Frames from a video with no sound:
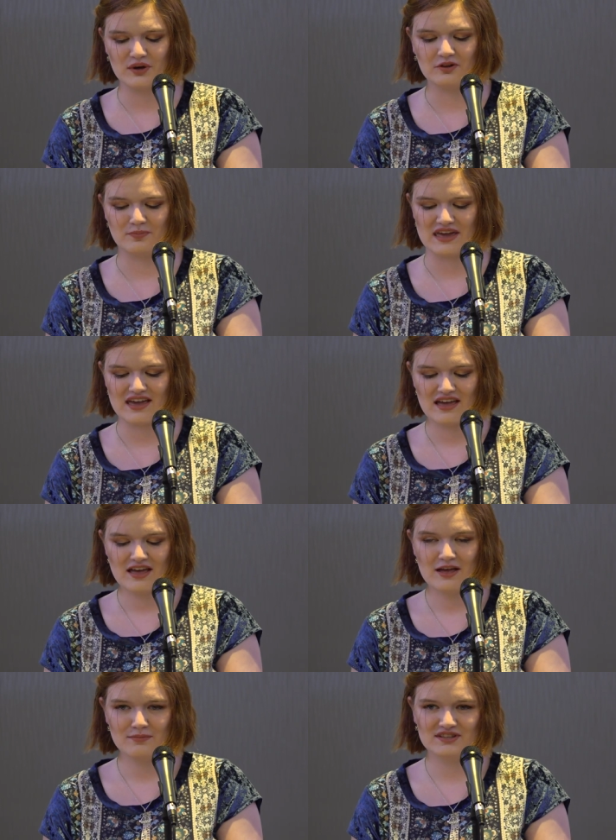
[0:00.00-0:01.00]
will be.
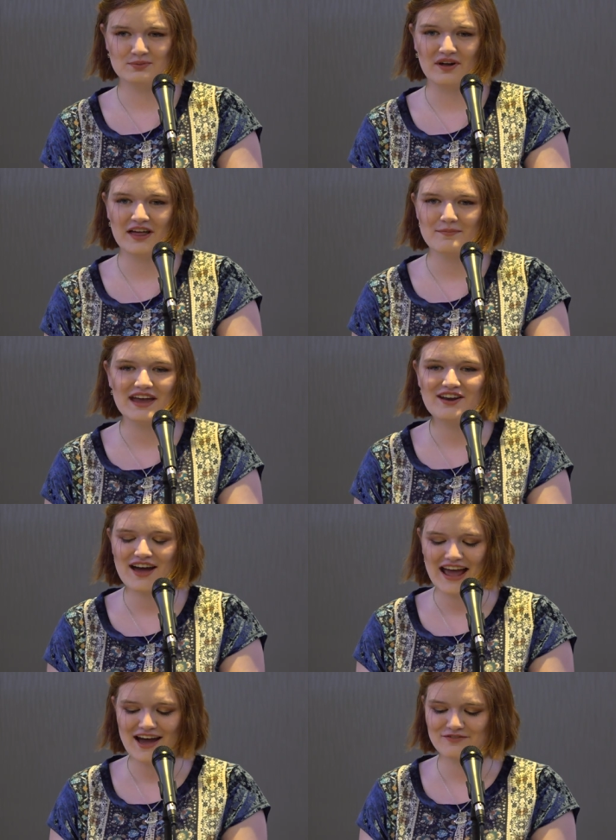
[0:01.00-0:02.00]
Because while I may
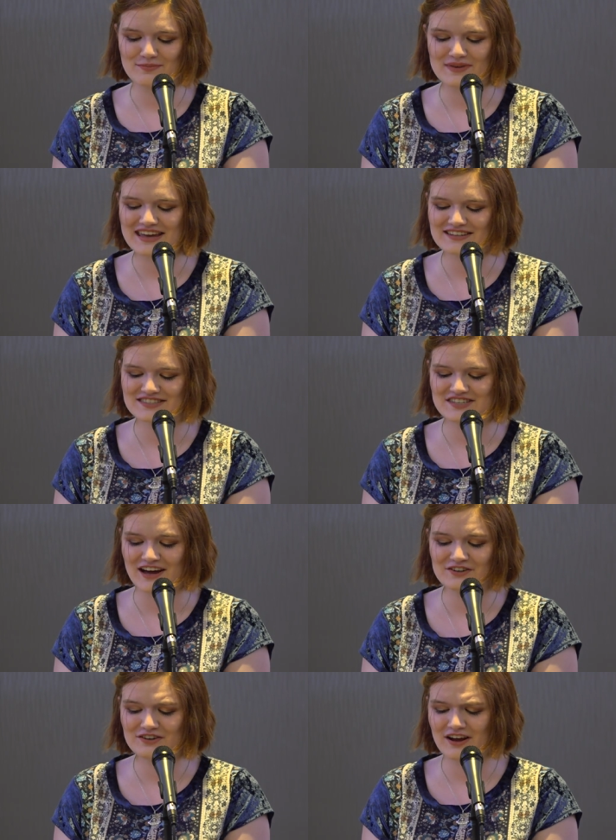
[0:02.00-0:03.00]
not have the means
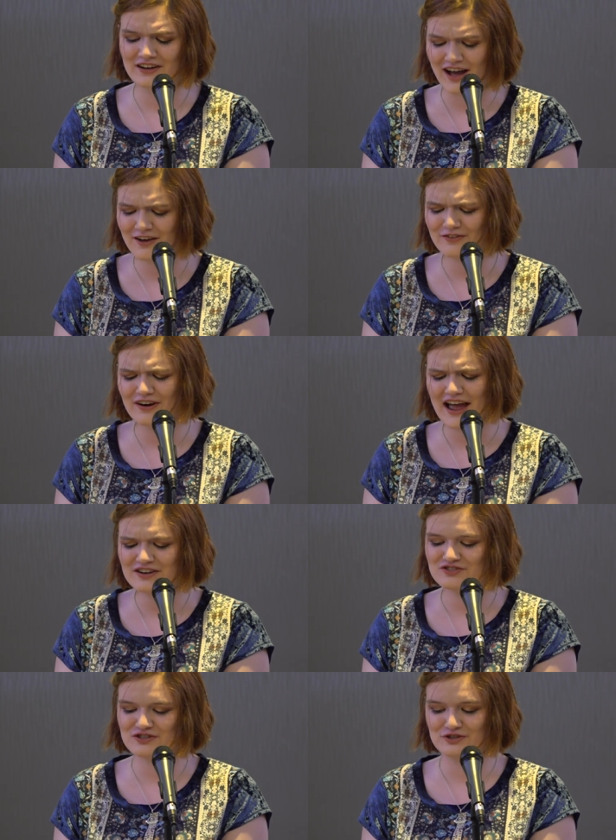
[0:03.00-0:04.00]
to uncover
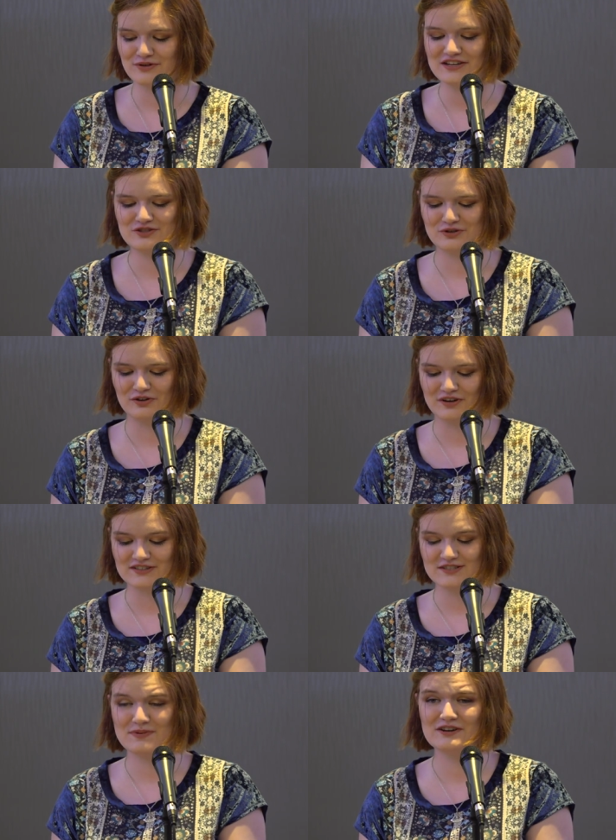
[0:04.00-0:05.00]
extraterrestrial
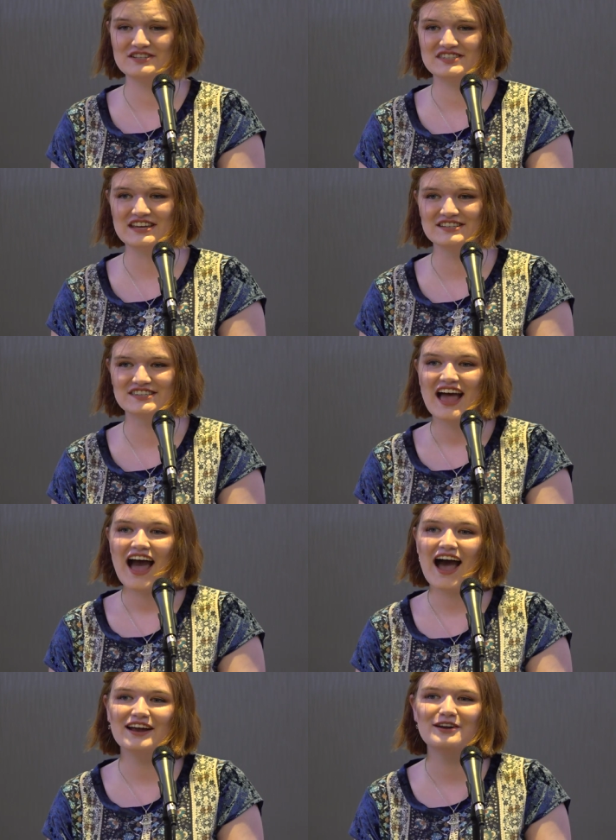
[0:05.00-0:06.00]
conspiracies,
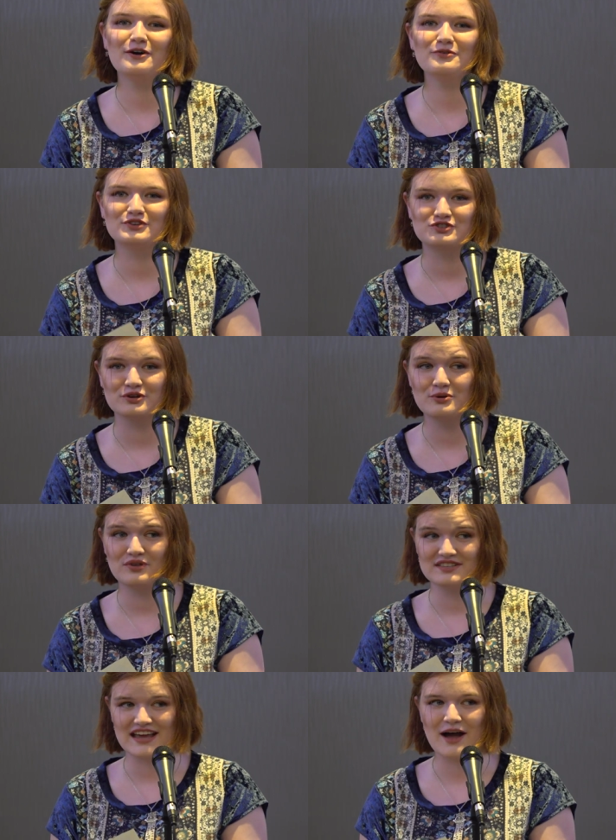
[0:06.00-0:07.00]
I know the
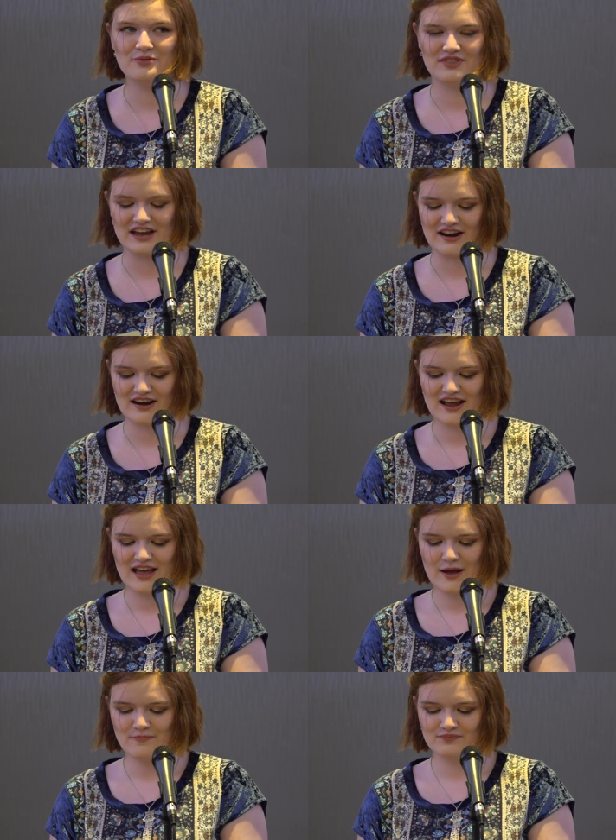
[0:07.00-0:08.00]
truth is out there,
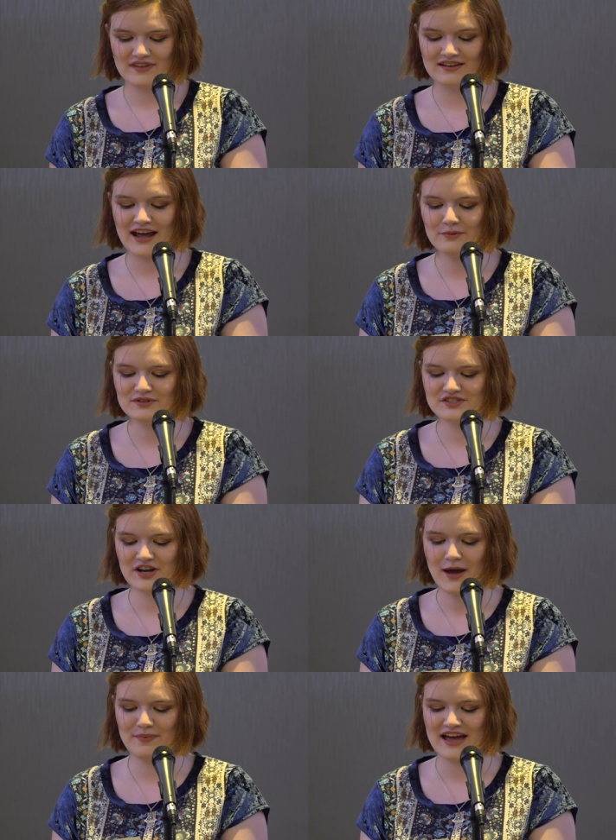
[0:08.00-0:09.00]
and I will
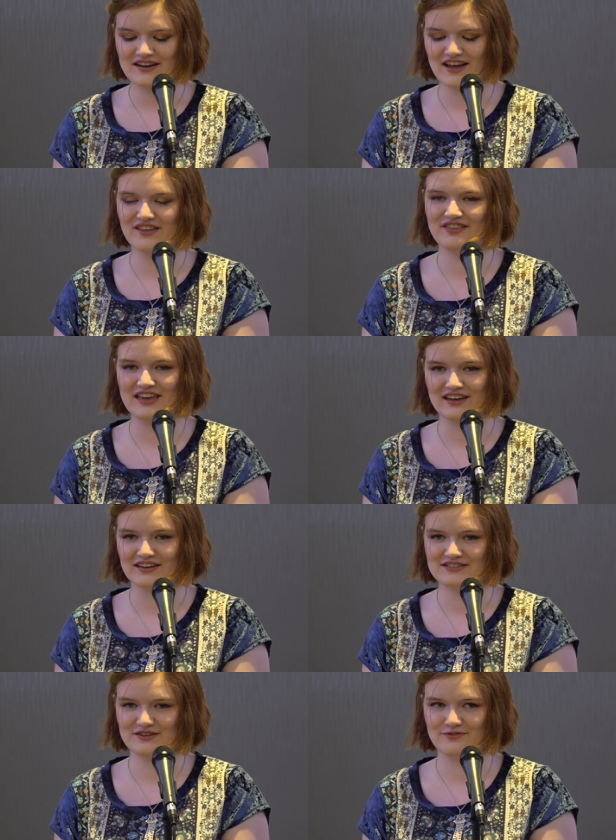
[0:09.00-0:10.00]
stop at nothing
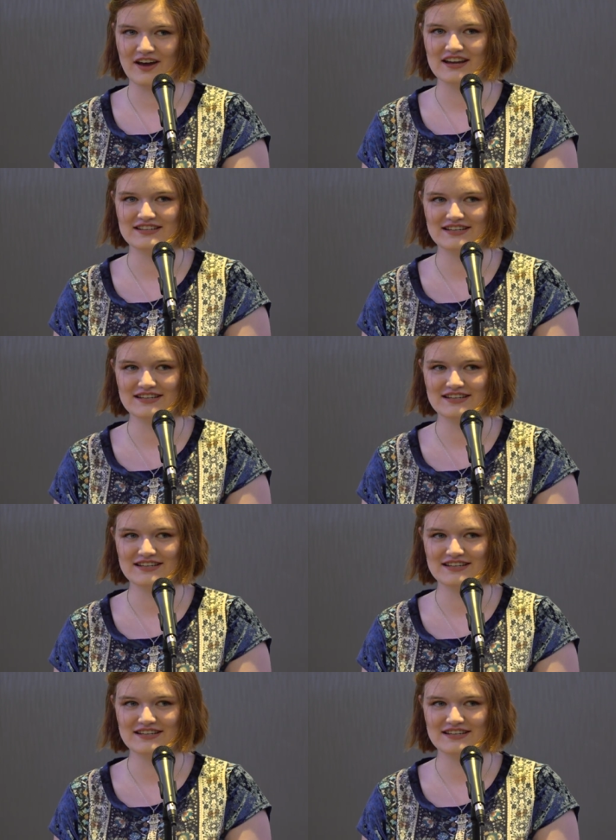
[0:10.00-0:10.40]
to find